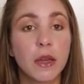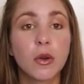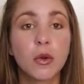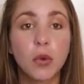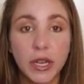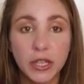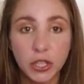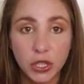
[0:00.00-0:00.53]

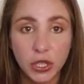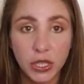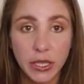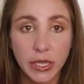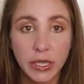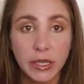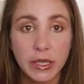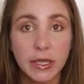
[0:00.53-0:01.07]

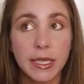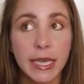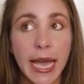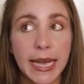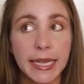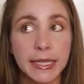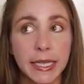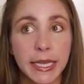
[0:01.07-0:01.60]
questions
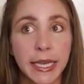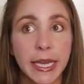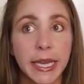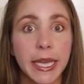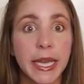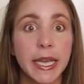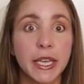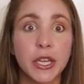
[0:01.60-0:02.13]

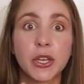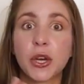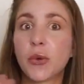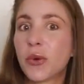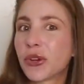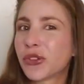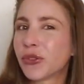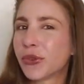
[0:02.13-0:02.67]
asking, you know,
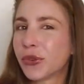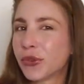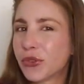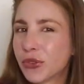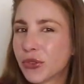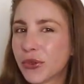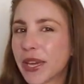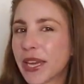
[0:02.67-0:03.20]
what do you
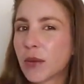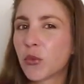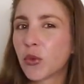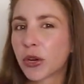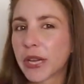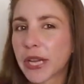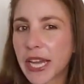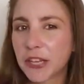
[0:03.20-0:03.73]
do, getting
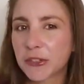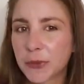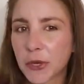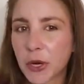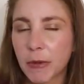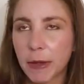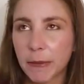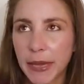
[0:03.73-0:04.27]
more engagement on my